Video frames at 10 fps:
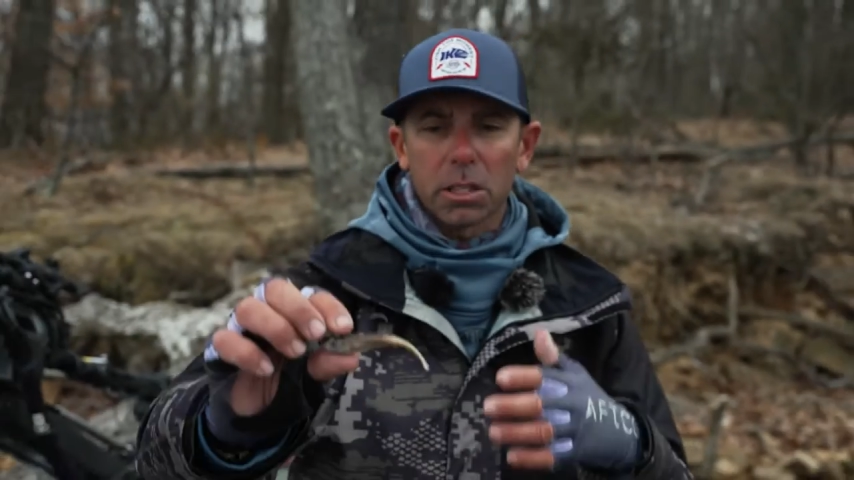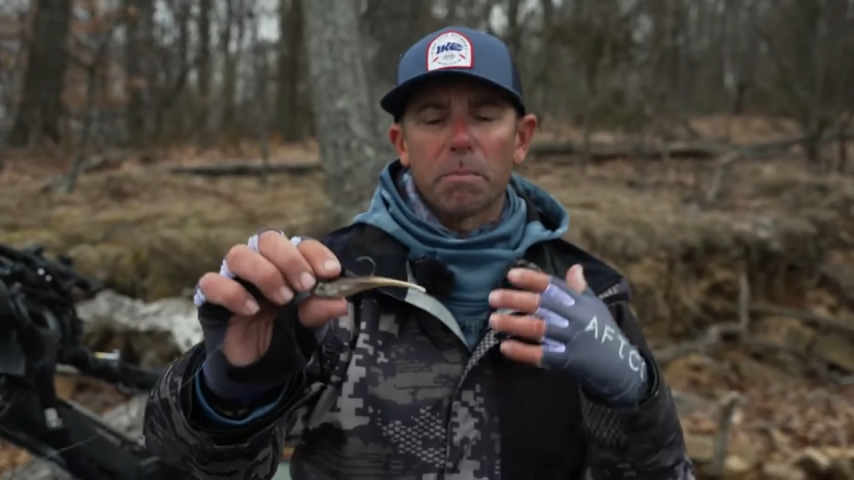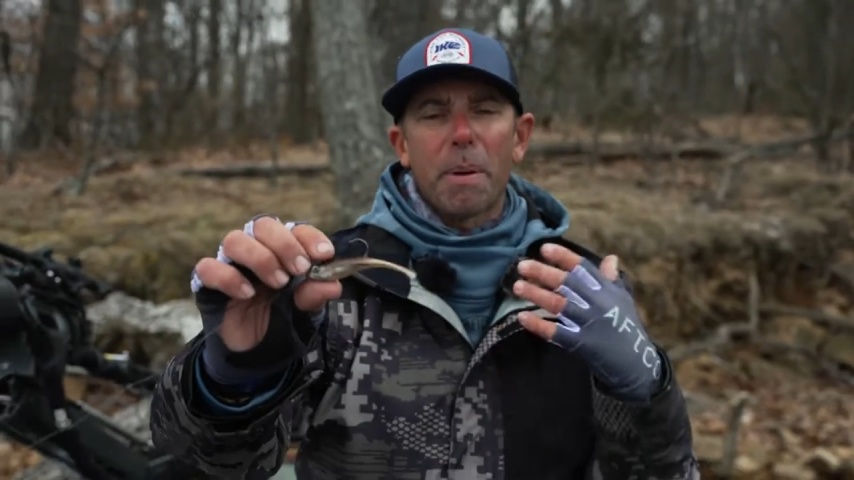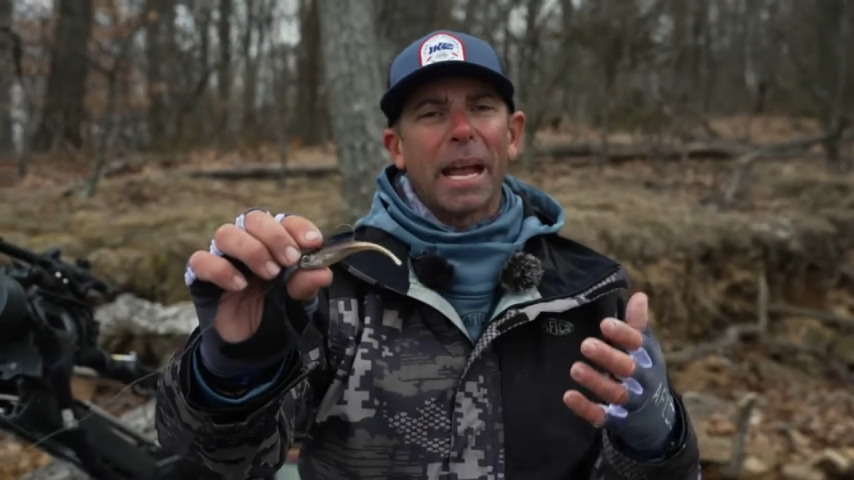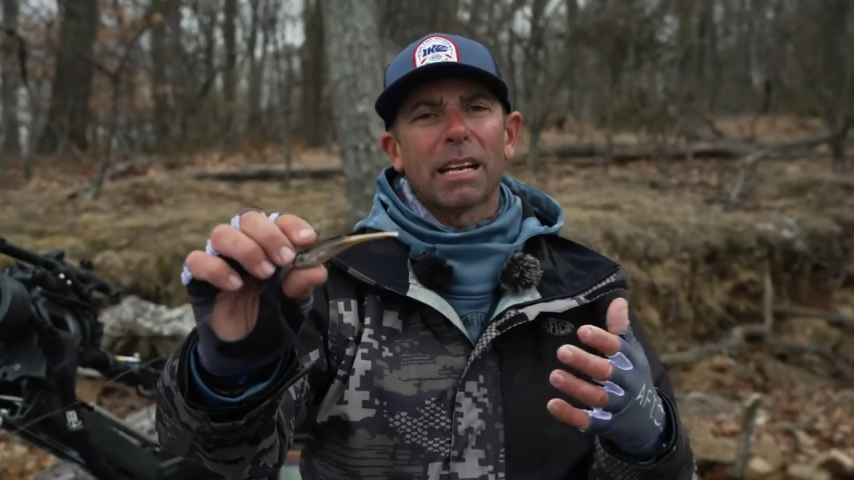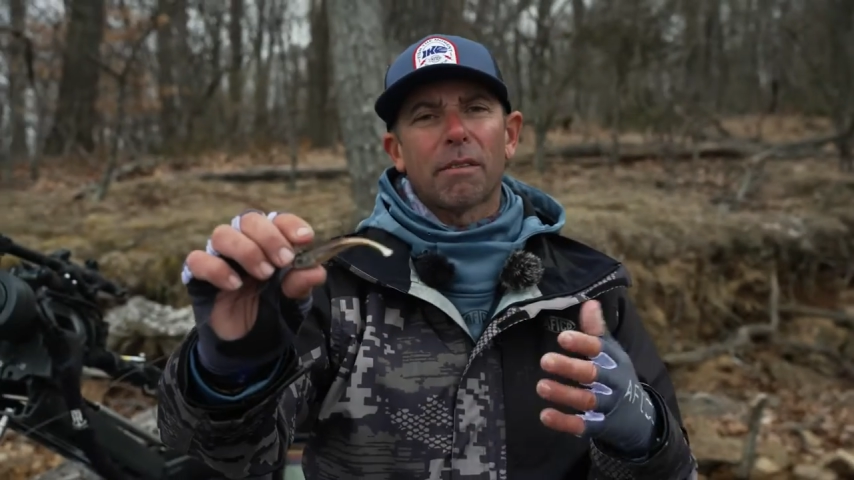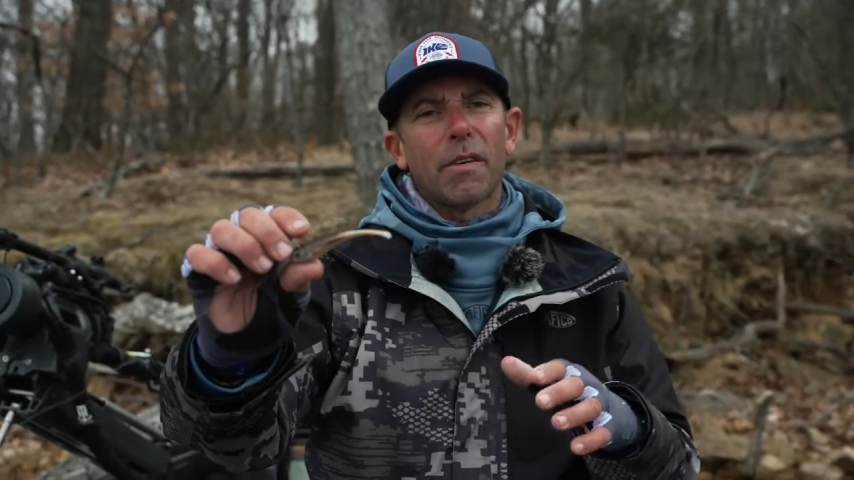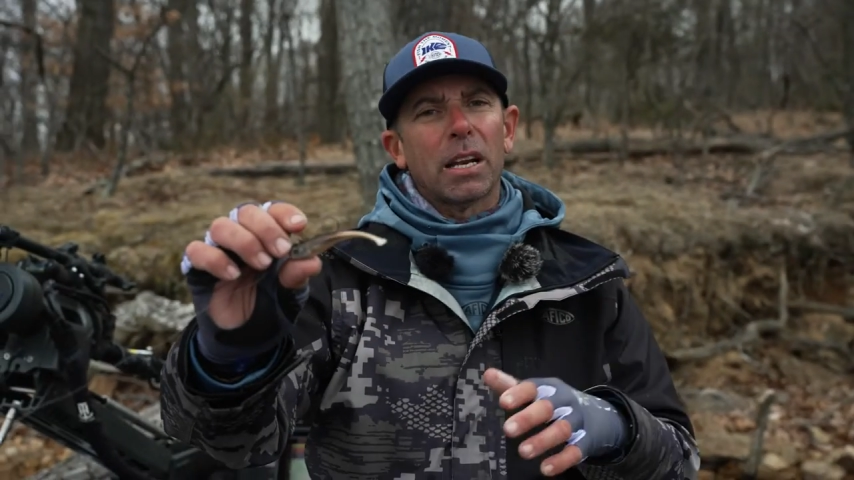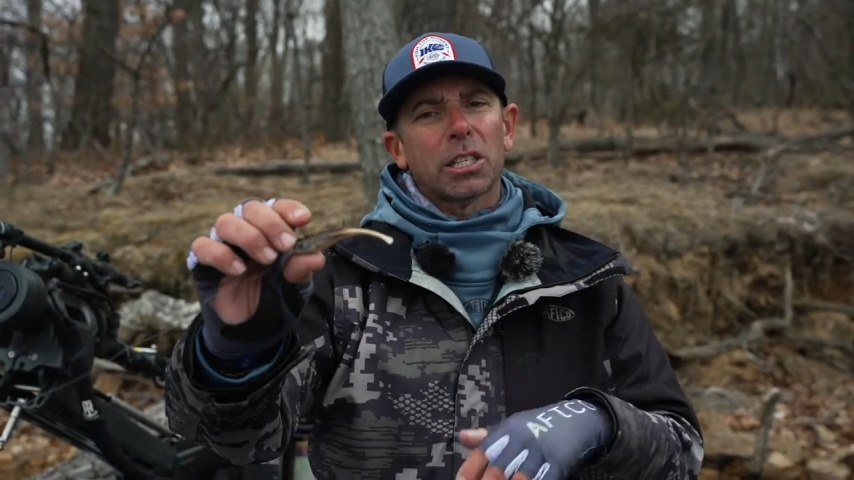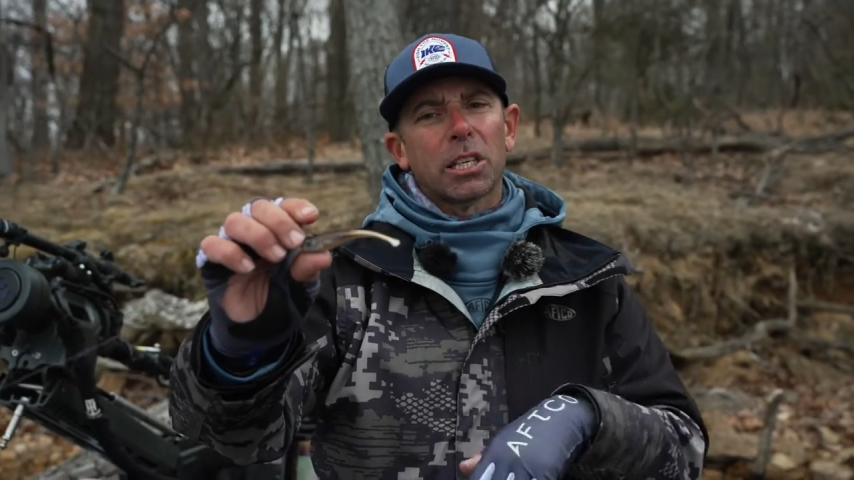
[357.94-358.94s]
some painted
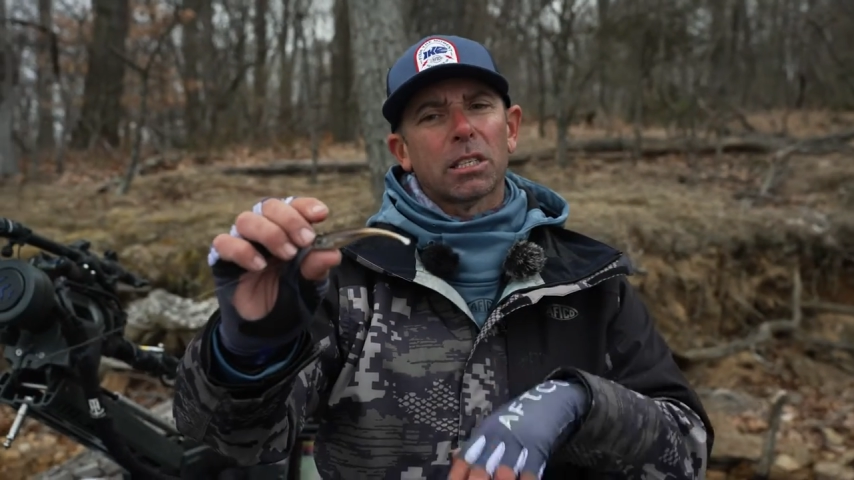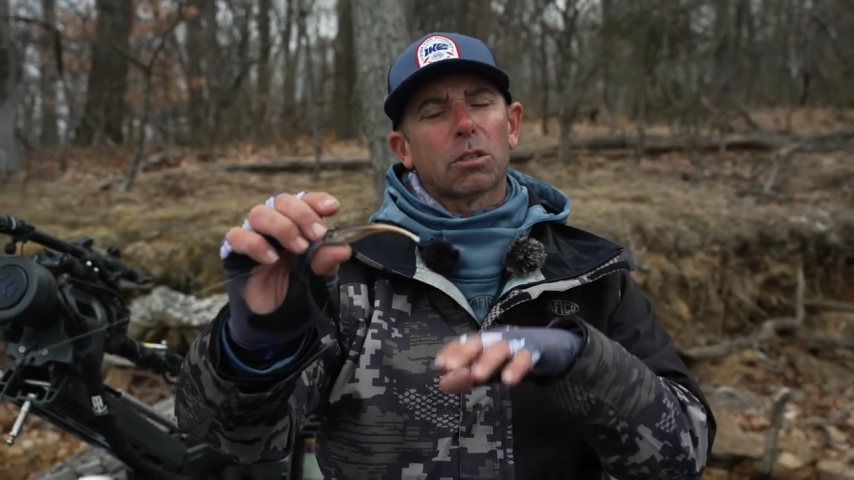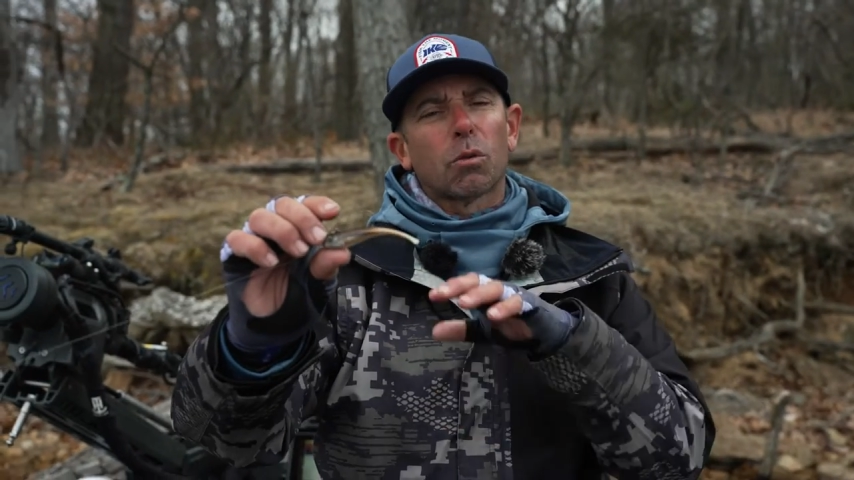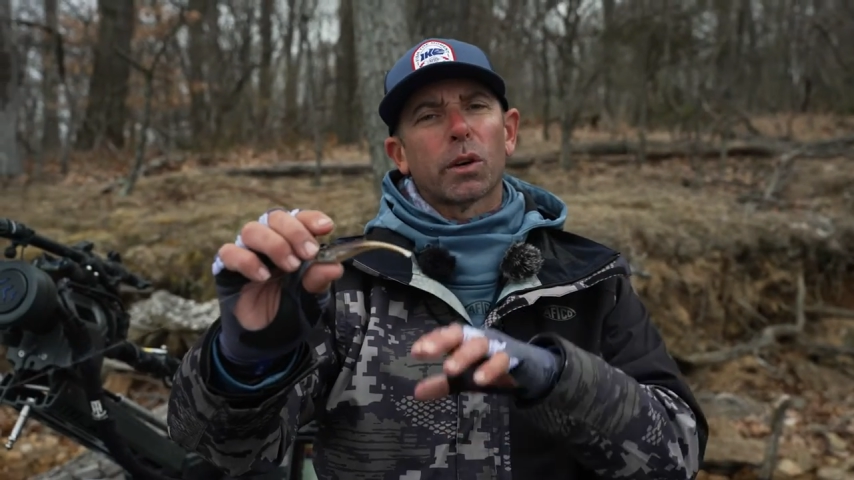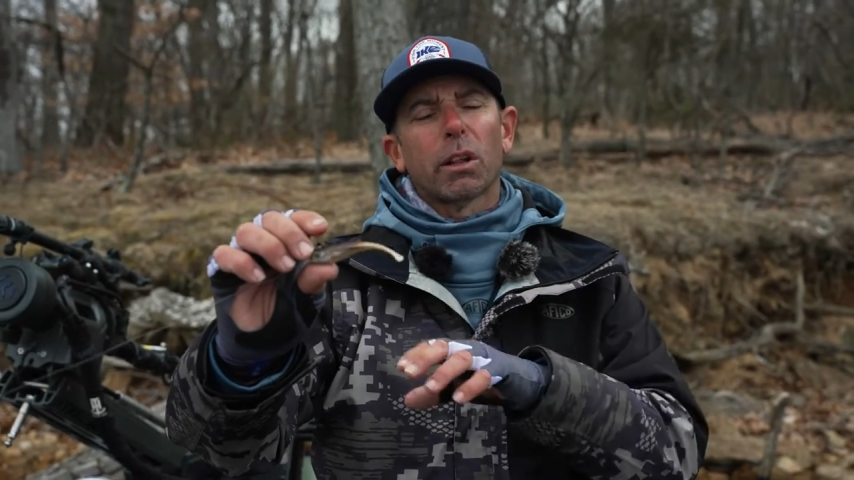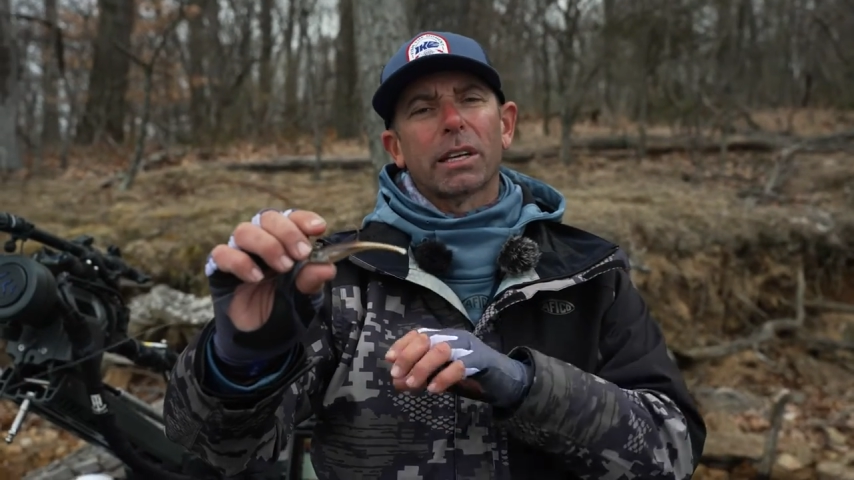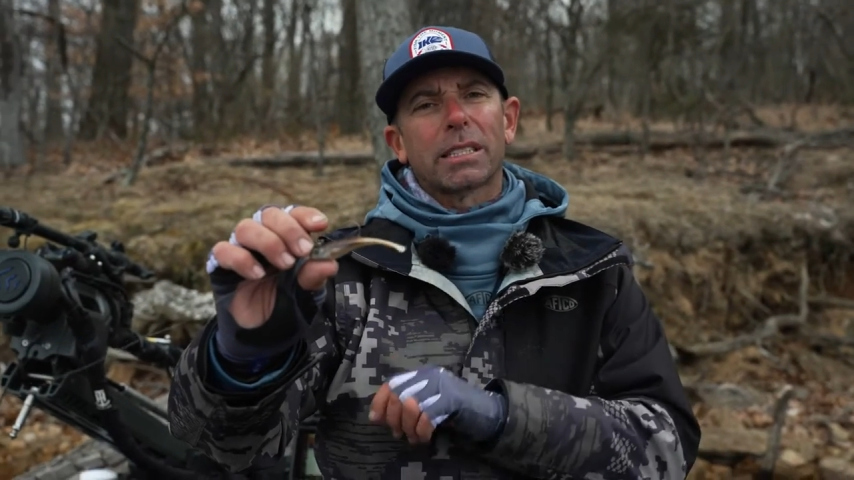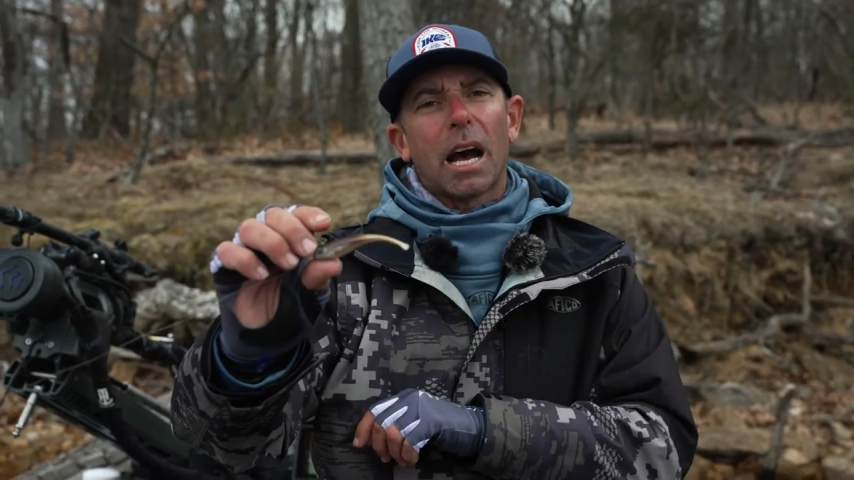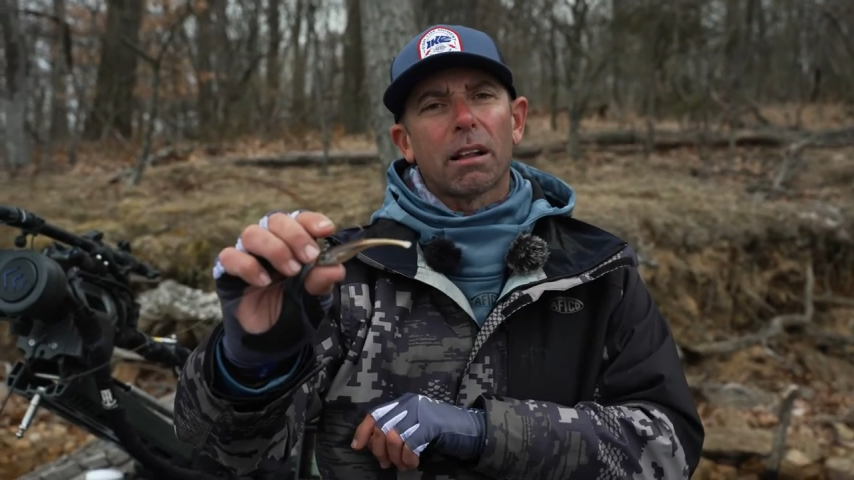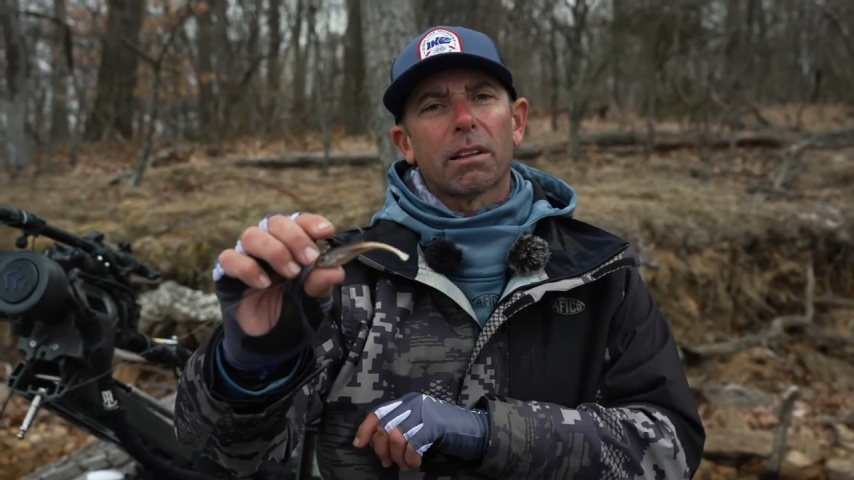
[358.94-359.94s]
finishes to really
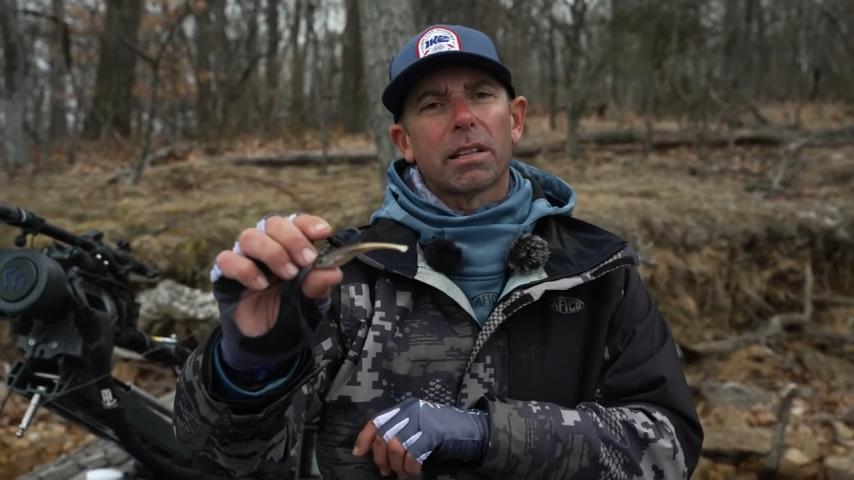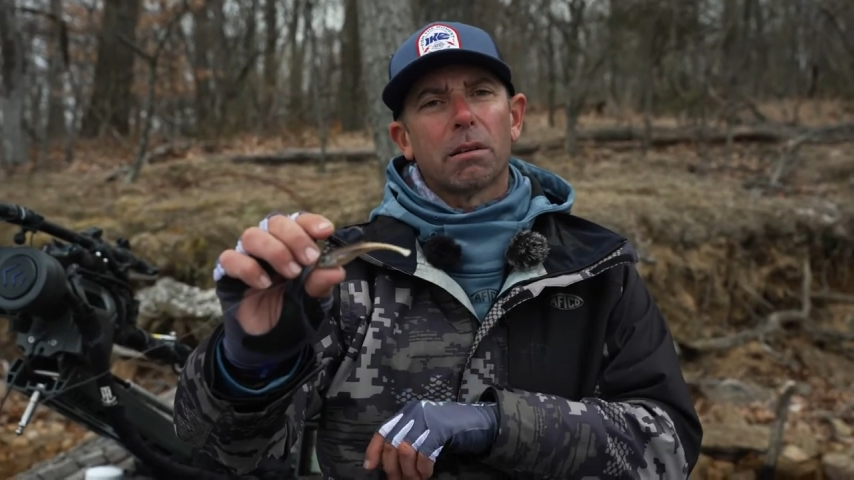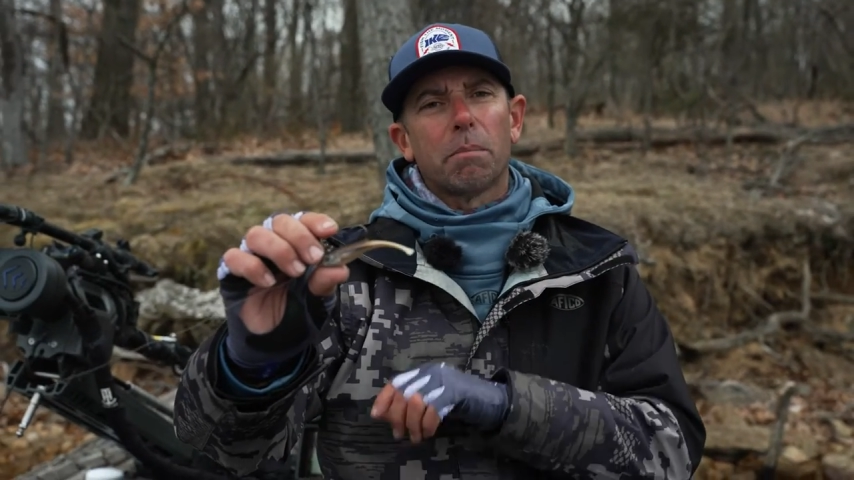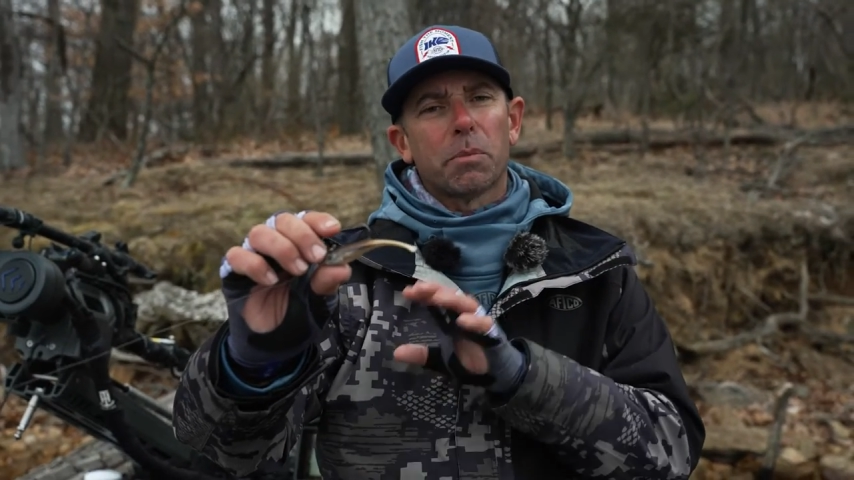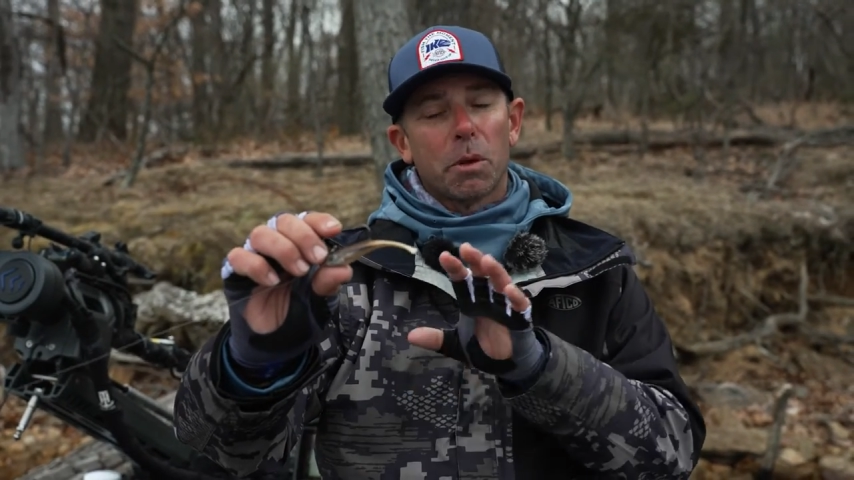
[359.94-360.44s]
dial in the,